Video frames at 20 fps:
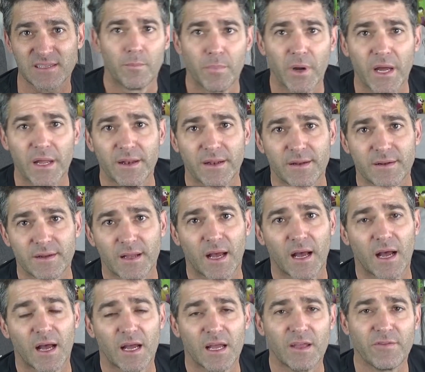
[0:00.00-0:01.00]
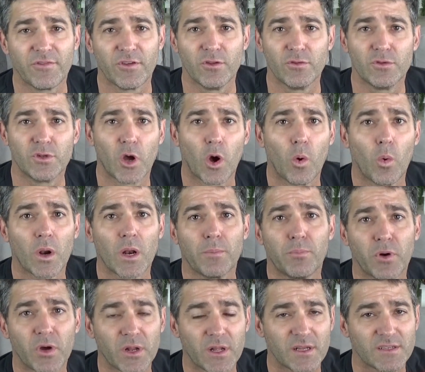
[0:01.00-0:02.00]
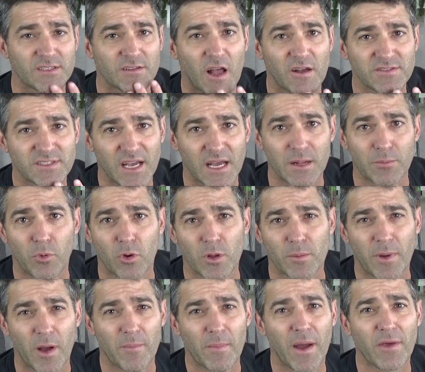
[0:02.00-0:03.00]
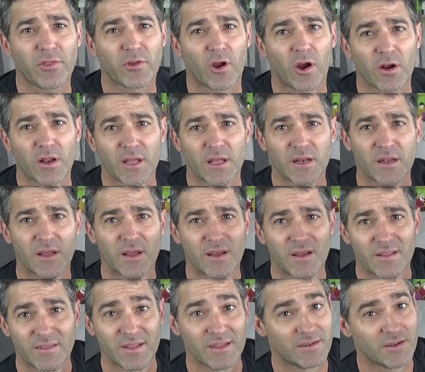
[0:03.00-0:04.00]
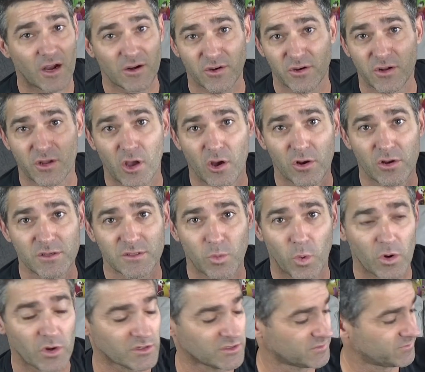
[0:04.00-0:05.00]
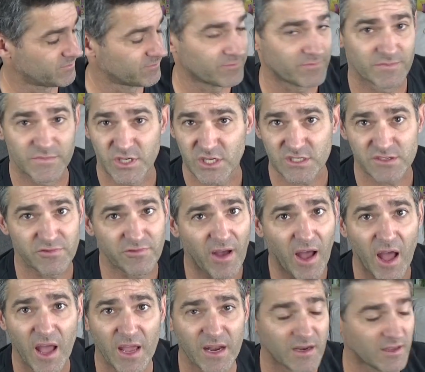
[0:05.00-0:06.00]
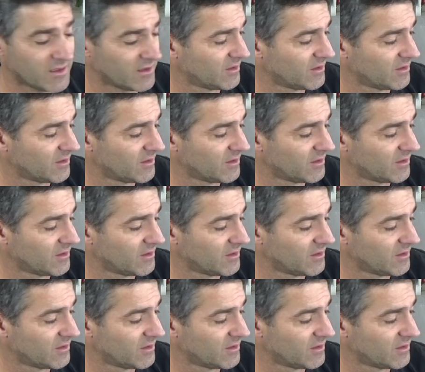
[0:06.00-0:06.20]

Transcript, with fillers: But uh, if you don't want to put a soft-sided boil and bite mouth guard in, the Doctor Dakota's works just fine.